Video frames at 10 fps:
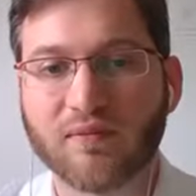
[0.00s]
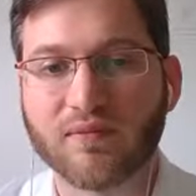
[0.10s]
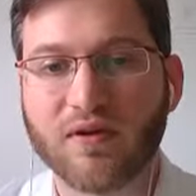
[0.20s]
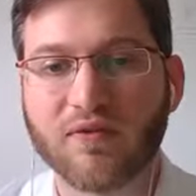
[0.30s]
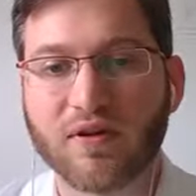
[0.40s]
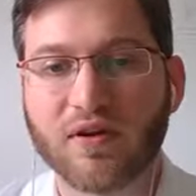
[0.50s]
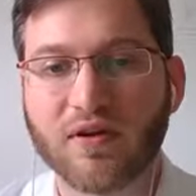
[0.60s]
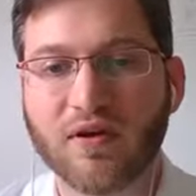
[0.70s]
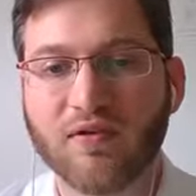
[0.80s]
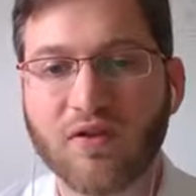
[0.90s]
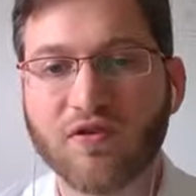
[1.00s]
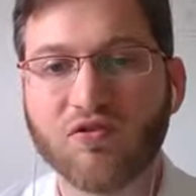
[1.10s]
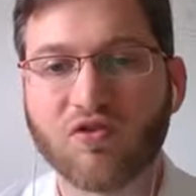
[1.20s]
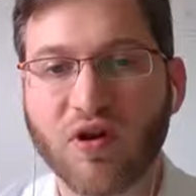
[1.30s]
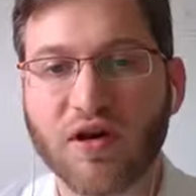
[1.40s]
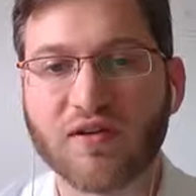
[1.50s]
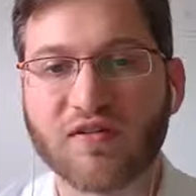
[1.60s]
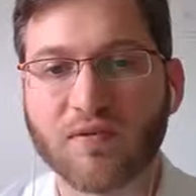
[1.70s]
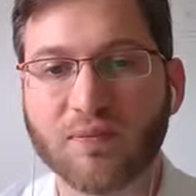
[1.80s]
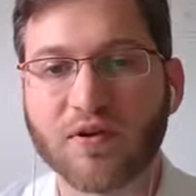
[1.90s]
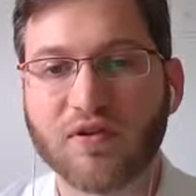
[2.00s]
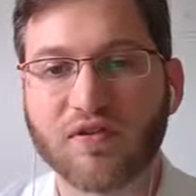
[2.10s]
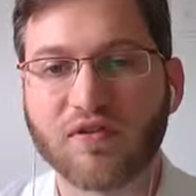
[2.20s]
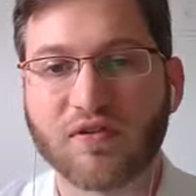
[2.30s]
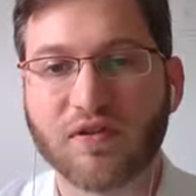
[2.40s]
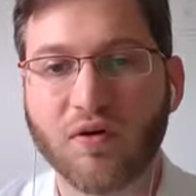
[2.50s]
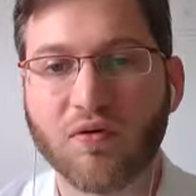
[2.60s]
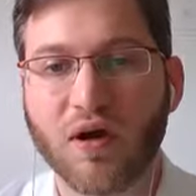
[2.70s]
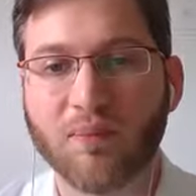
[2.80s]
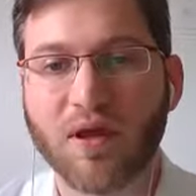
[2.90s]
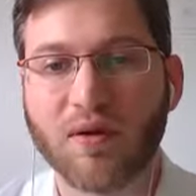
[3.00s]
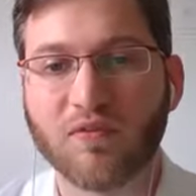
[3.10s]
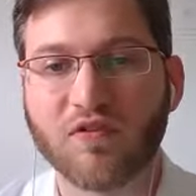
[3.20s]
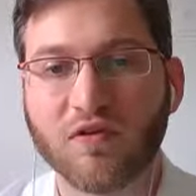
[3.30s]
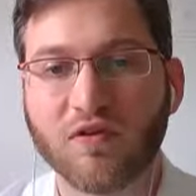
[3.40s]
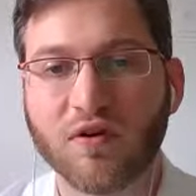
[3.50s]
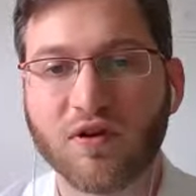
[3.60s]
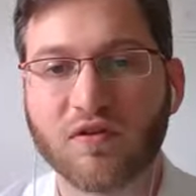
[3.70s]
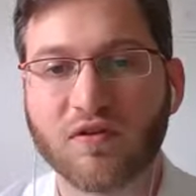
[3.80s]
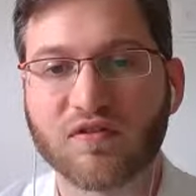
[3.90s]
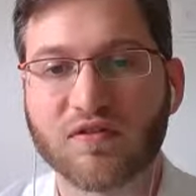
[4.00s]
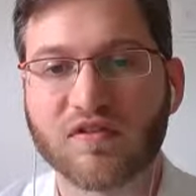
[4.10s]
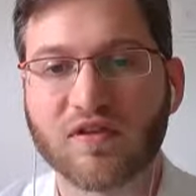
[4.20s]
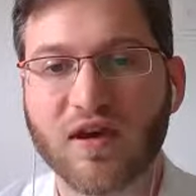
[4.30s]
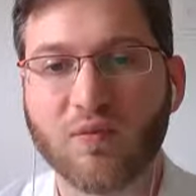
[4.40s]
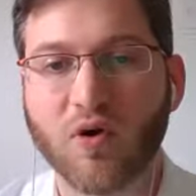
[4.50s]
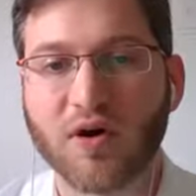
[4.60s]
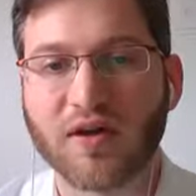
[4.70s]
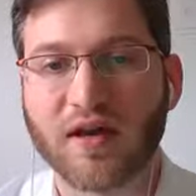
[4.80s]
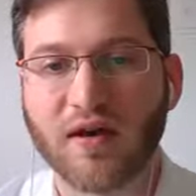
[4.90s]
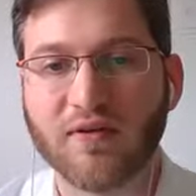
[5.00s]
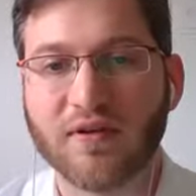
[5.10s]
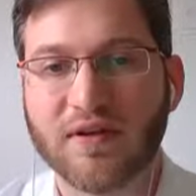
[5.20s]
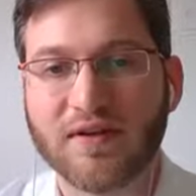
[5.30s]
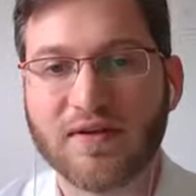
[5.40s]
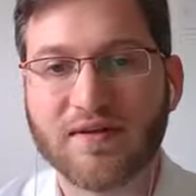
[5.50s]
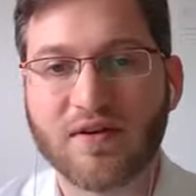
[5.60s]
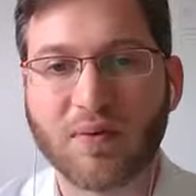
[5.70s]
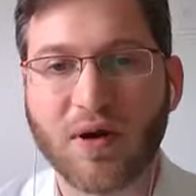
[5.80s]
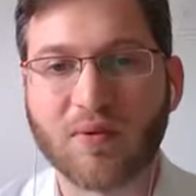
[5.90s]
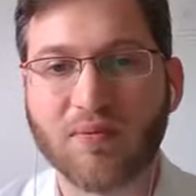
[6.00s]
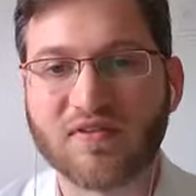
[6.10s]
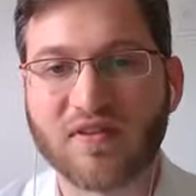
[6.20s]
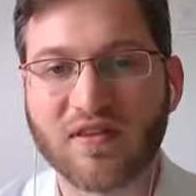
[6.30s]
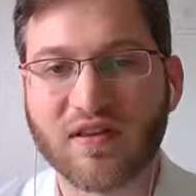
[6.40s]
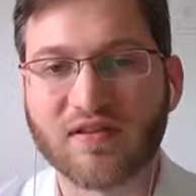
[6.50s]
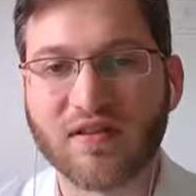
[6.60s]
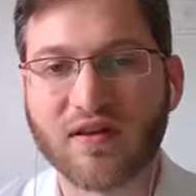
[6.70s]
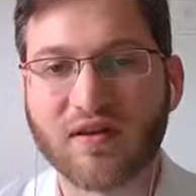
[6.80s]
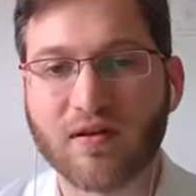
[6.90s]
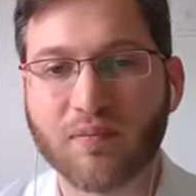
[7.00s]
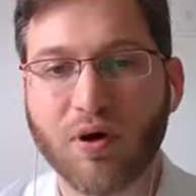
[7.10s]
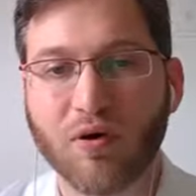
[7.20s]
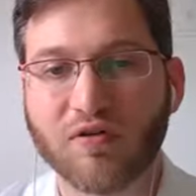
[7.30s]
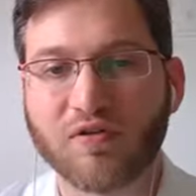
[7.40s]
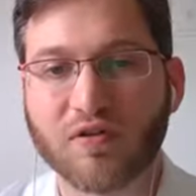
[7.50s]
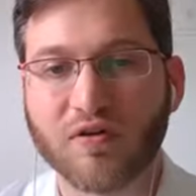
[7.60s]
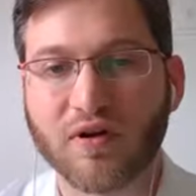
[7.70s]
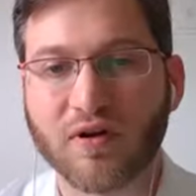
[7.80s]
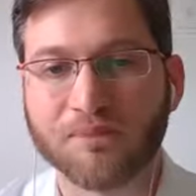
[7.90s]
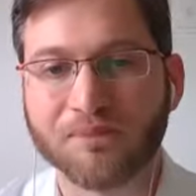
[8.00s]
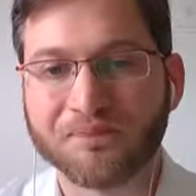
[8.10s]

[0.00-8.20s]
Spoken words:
Definitely, if you try to simply just load up M2 in your existing M1 account, you're probably missing things like Composer and